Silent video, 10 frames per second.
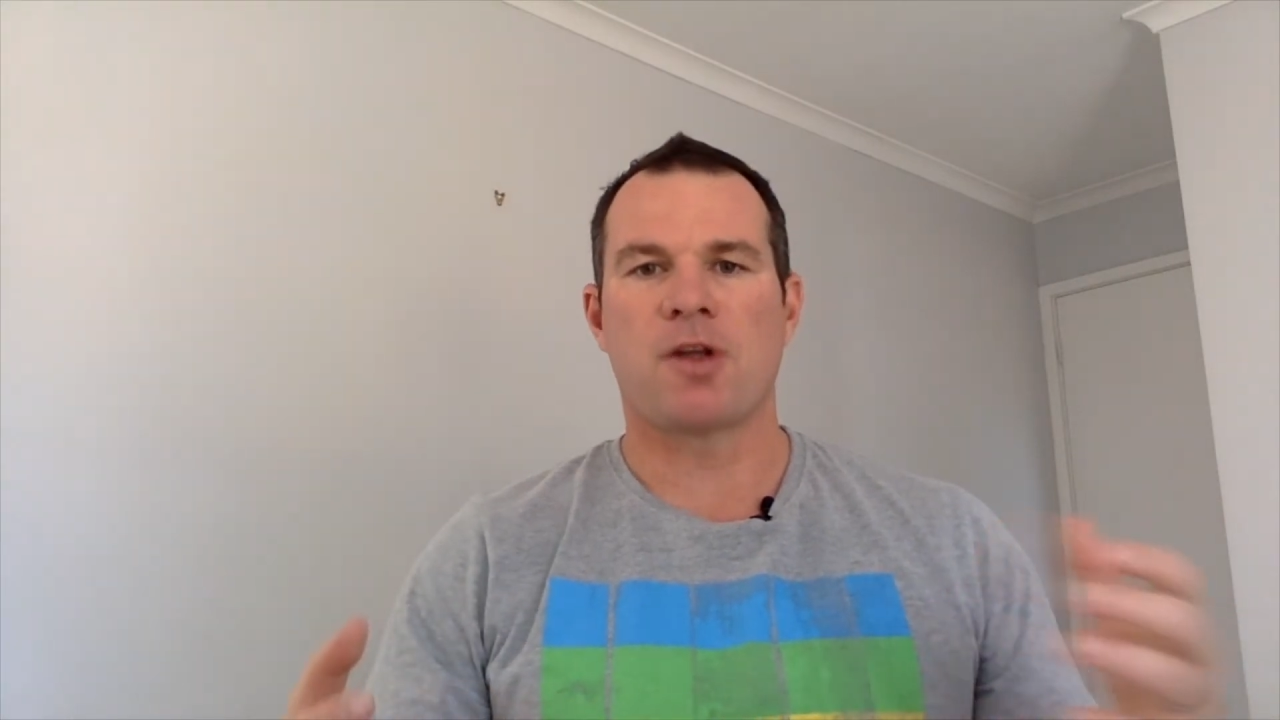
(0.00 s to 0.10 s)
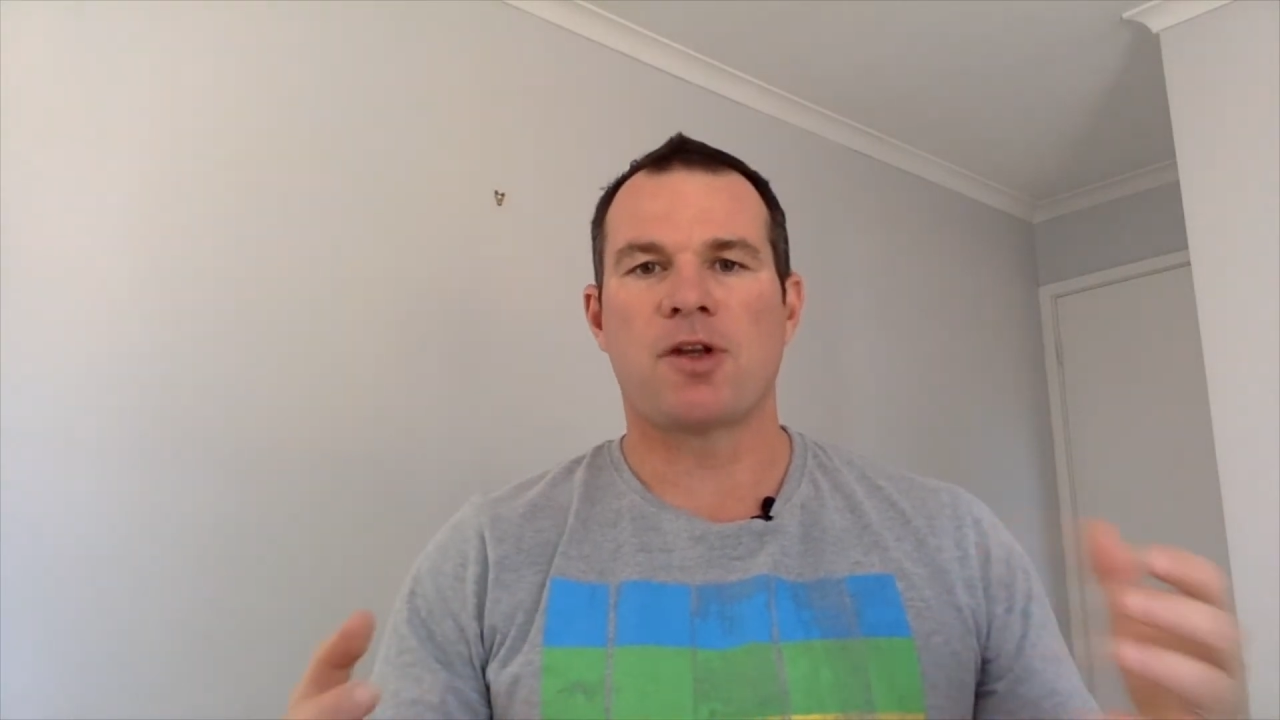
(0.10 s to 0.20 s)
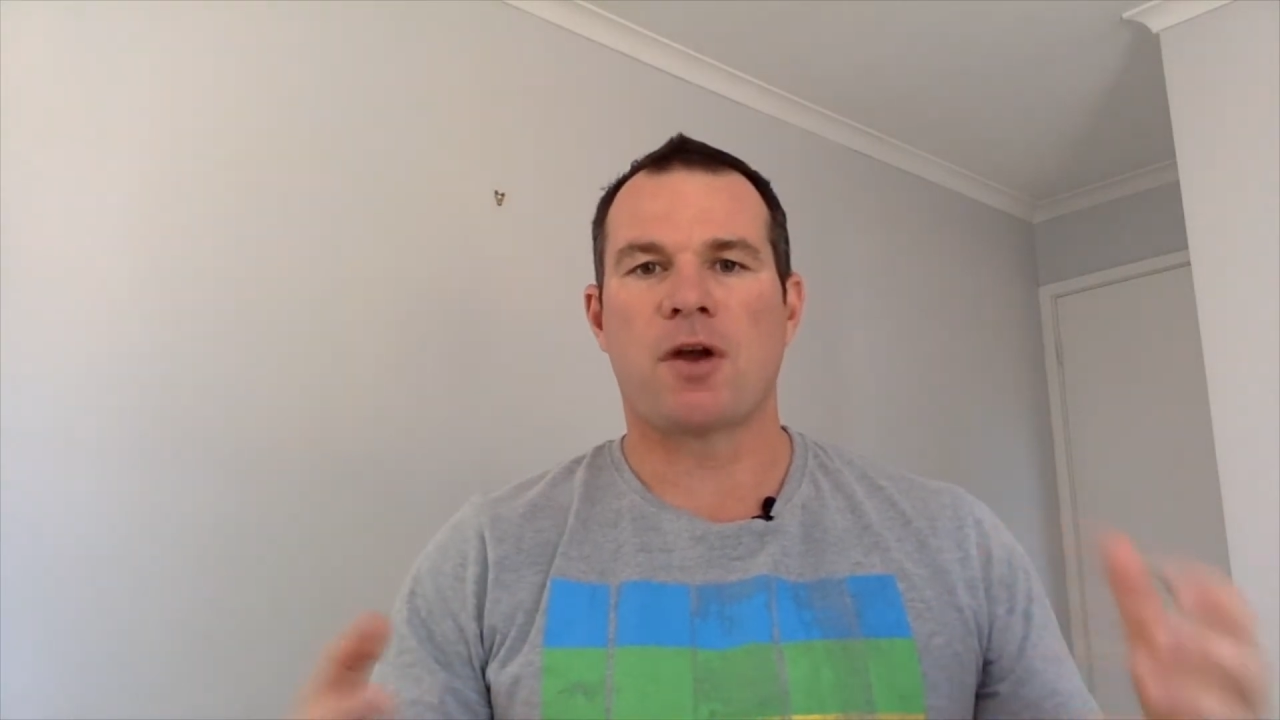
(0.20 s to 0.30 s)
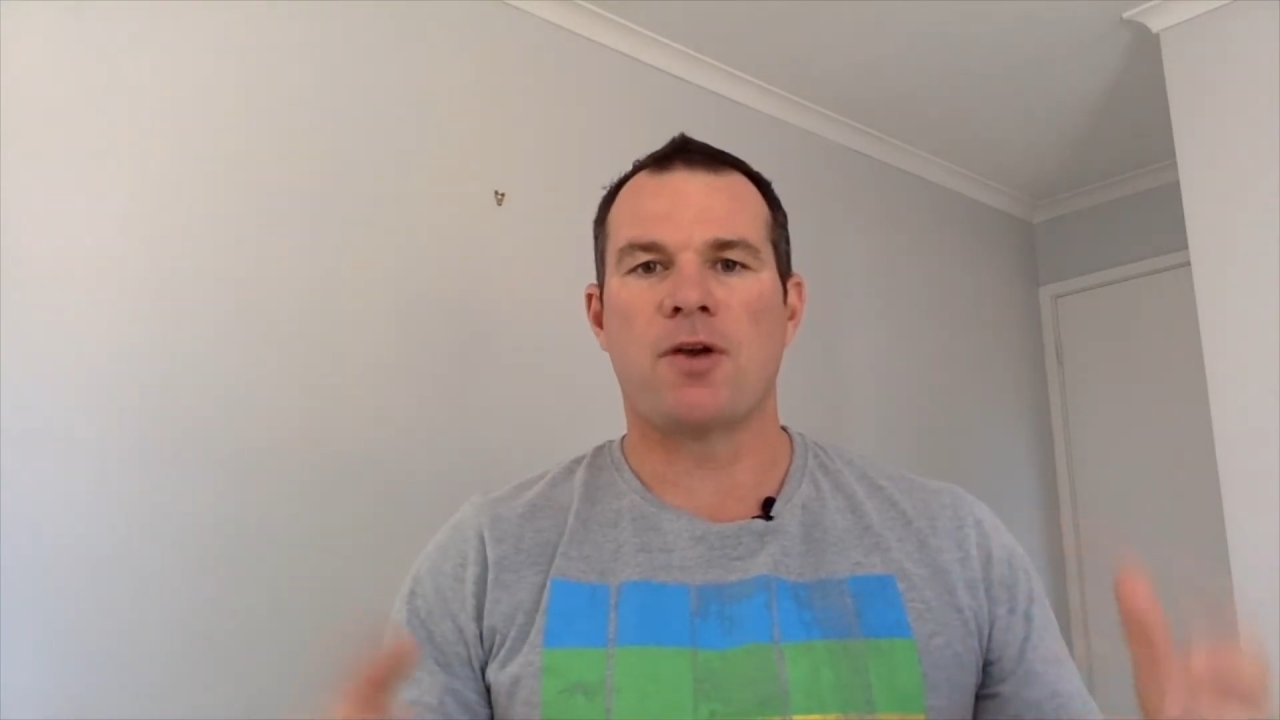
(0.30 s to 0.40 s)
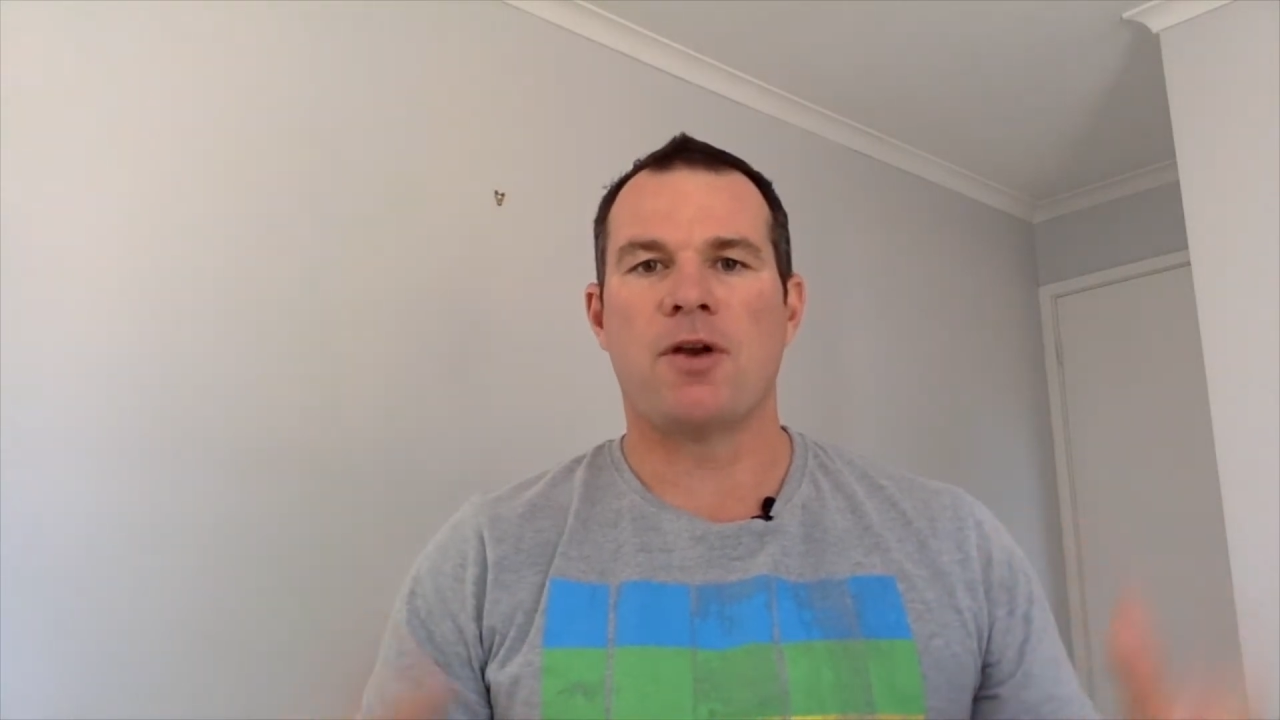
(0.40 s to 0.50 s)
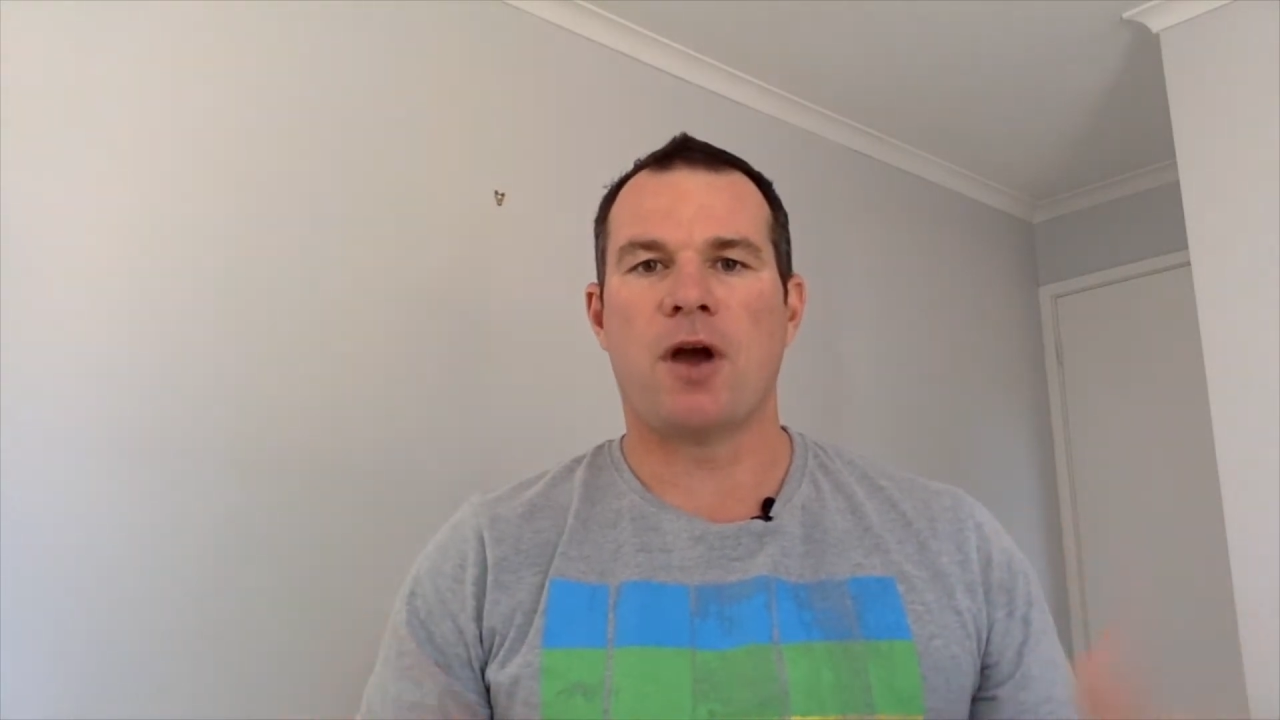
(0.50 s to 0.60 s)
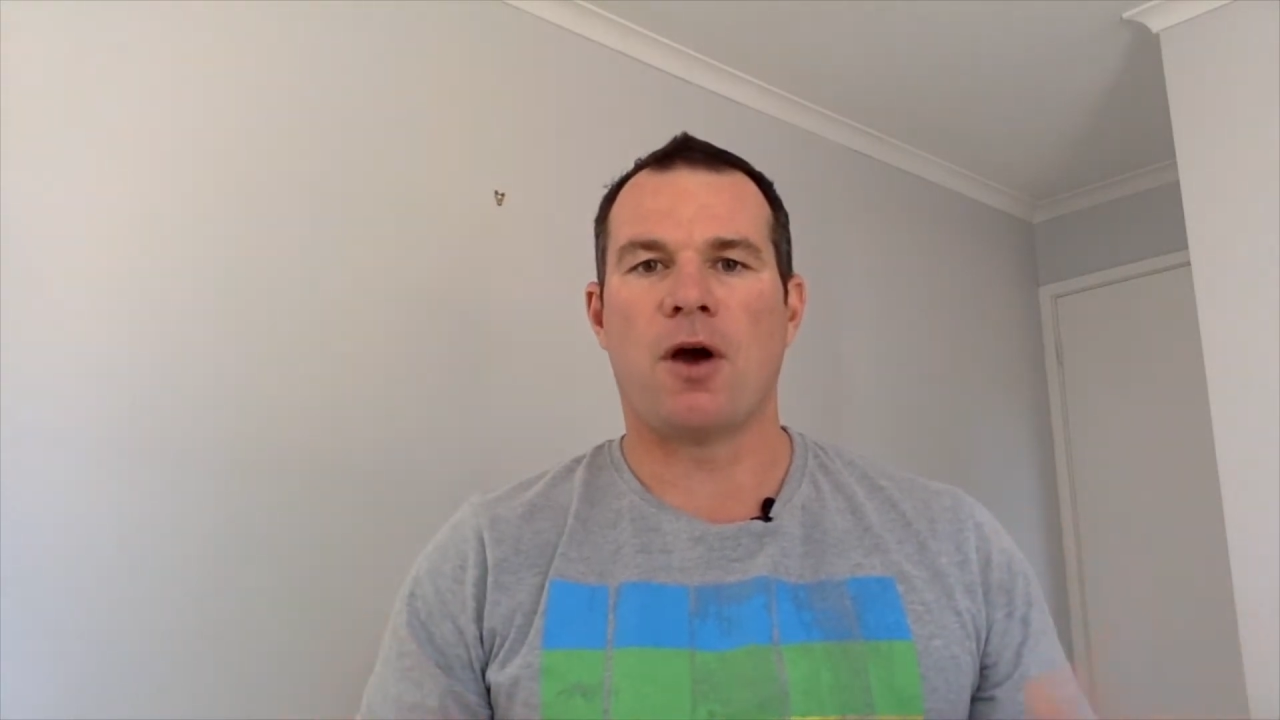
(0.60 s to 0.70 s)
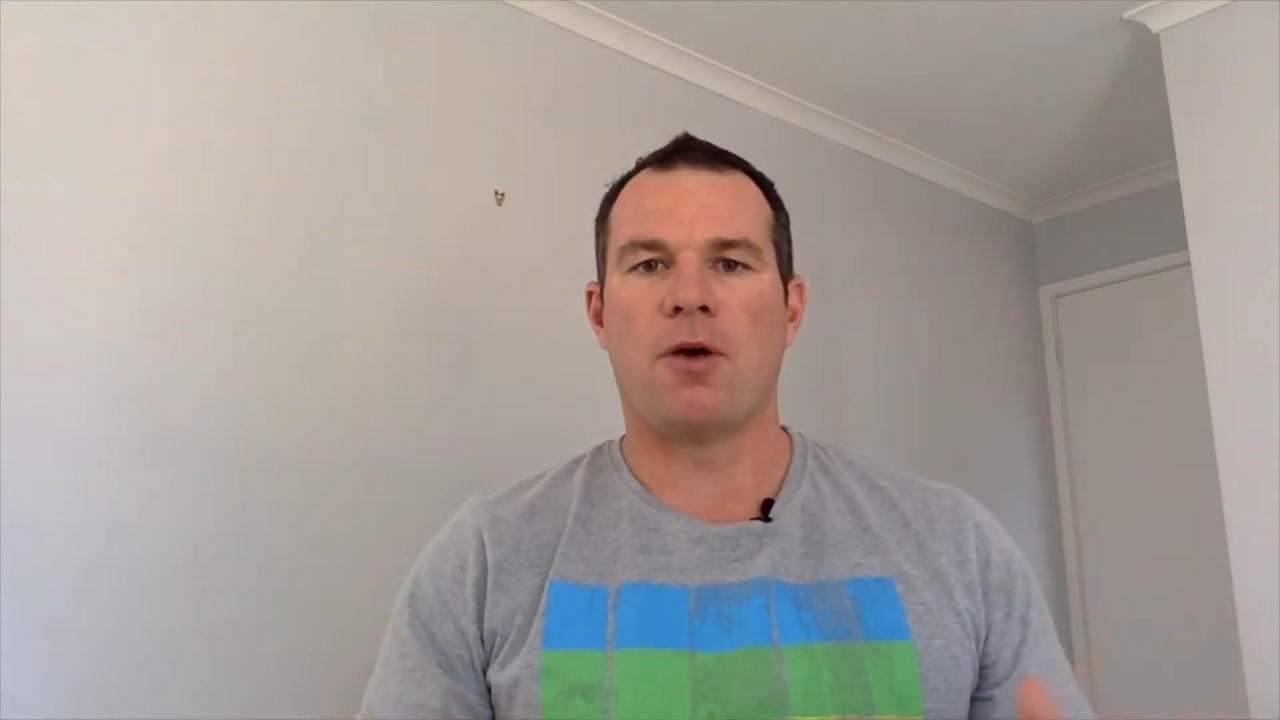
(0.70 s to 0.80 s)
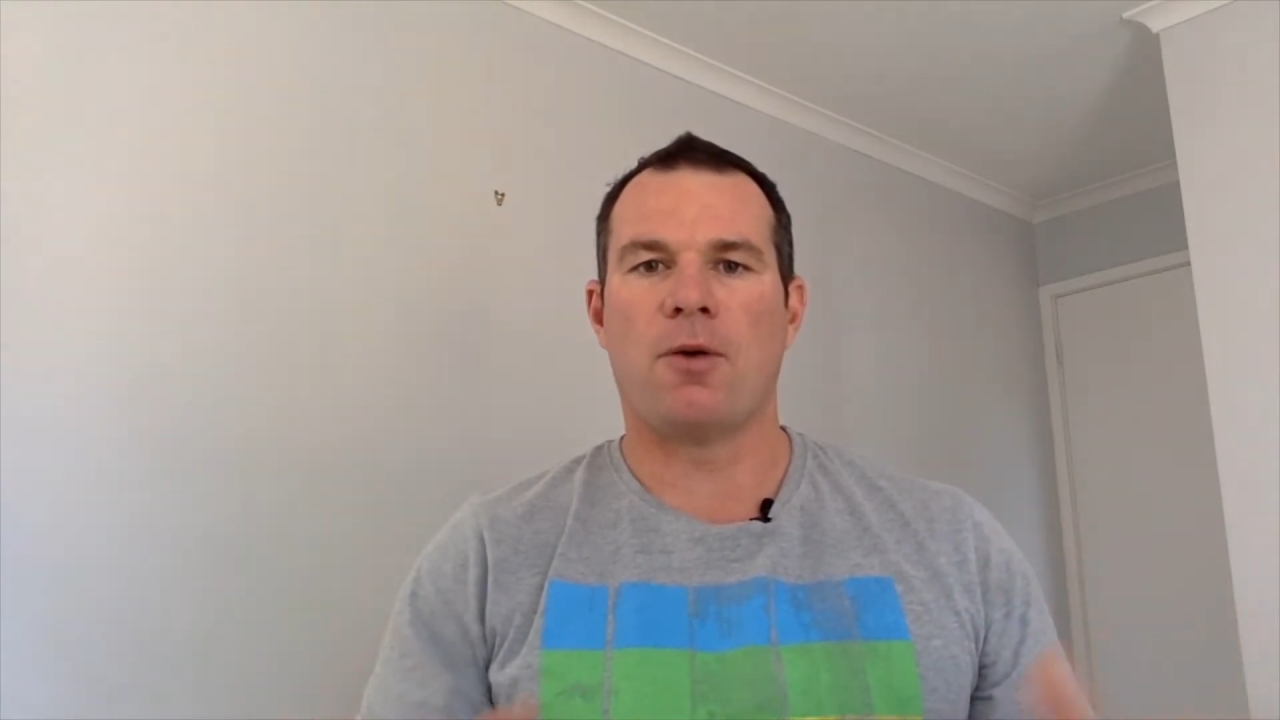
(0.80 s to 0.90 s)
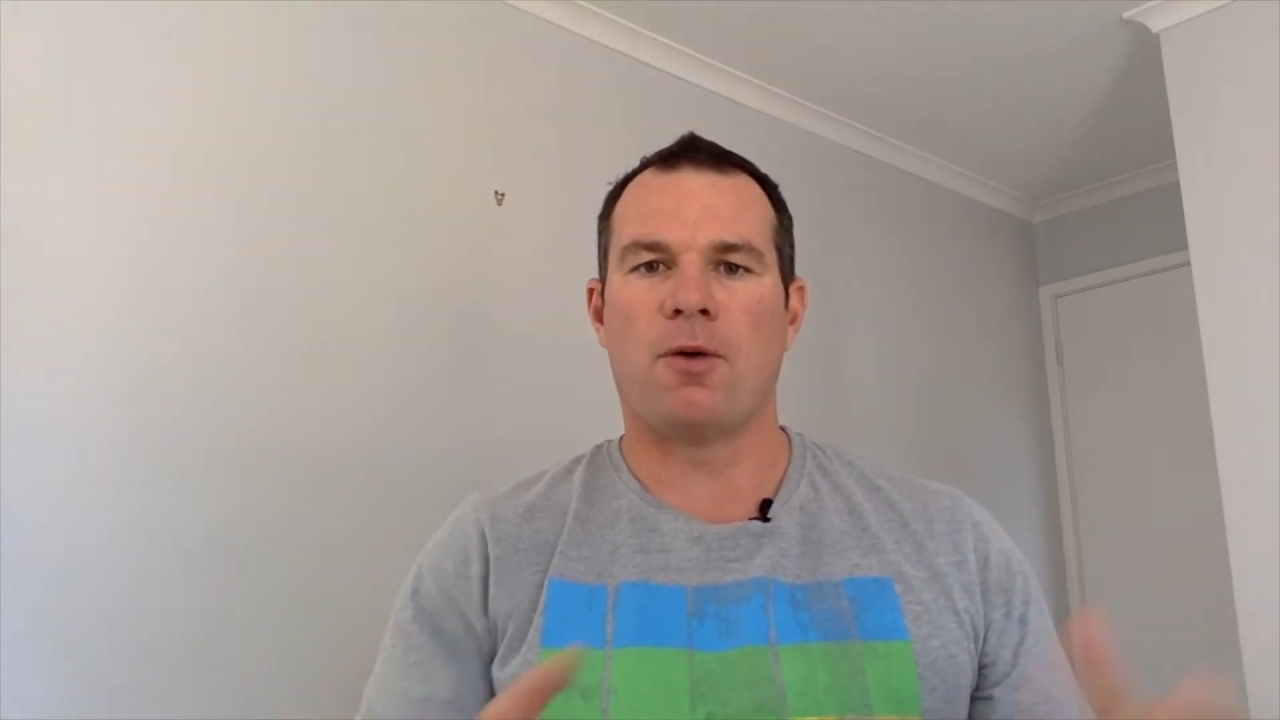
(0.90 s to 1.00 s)
don't
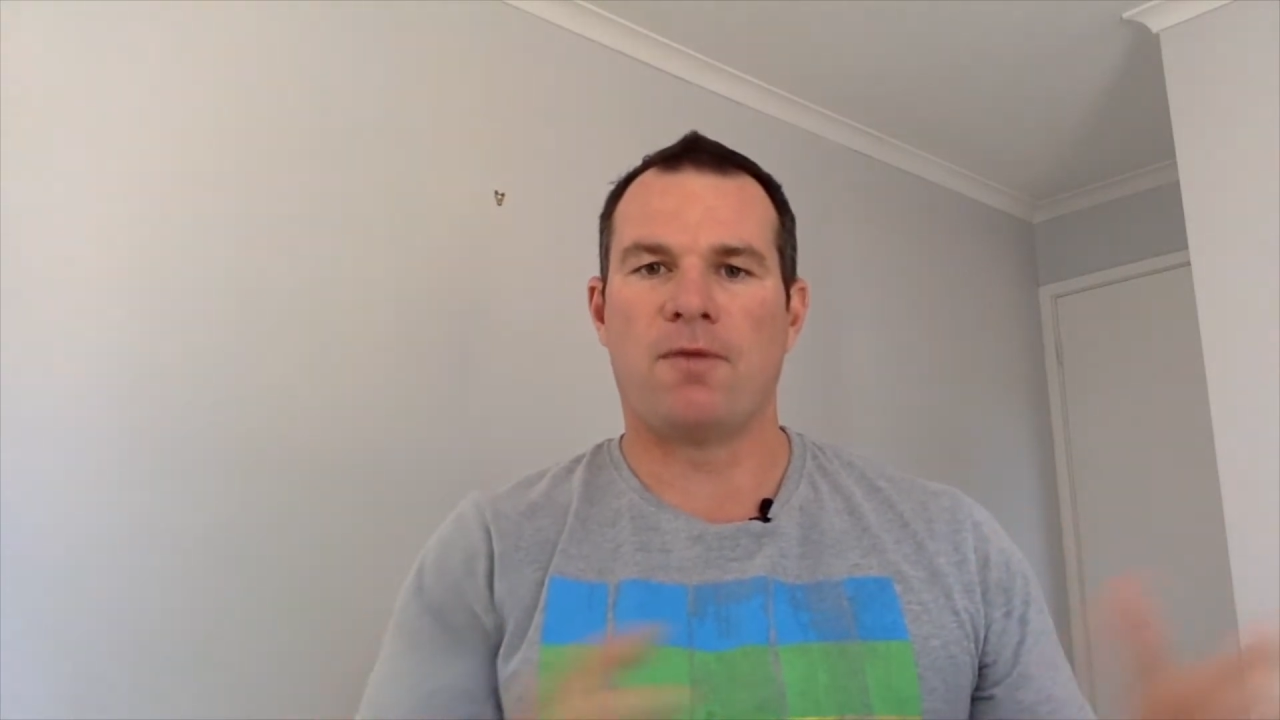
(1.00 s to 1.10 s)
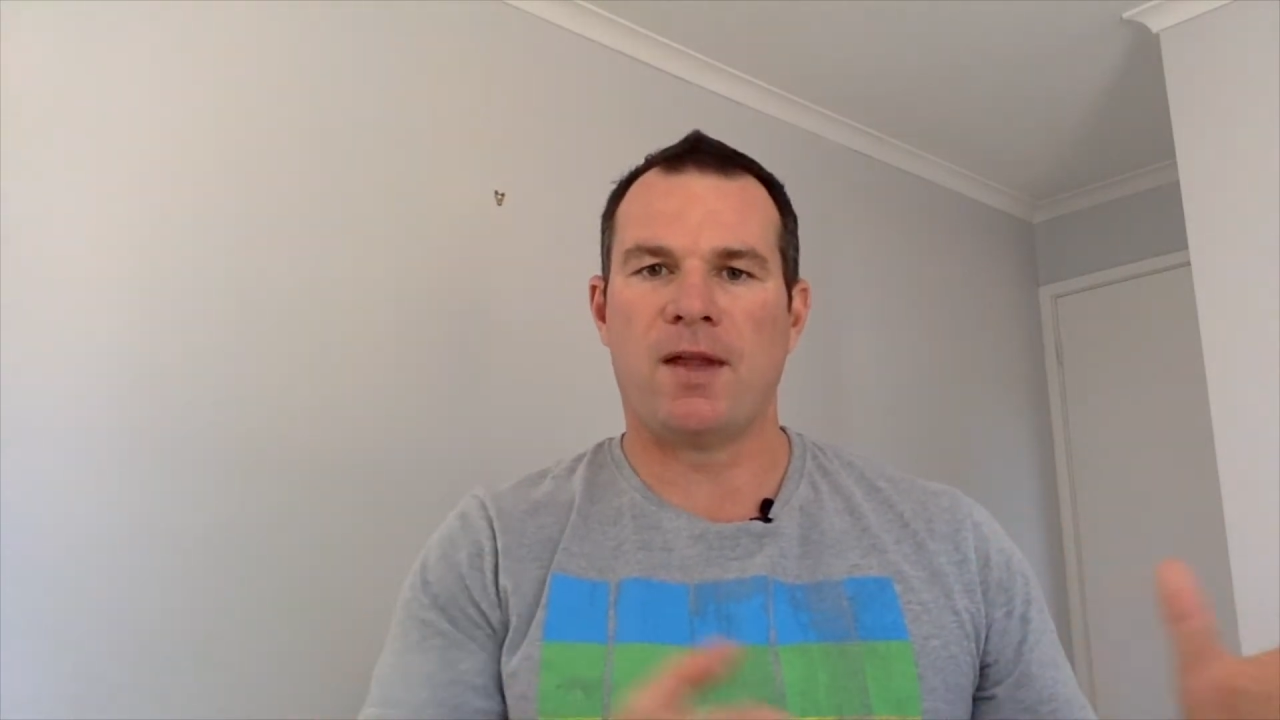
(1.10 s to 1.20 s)
know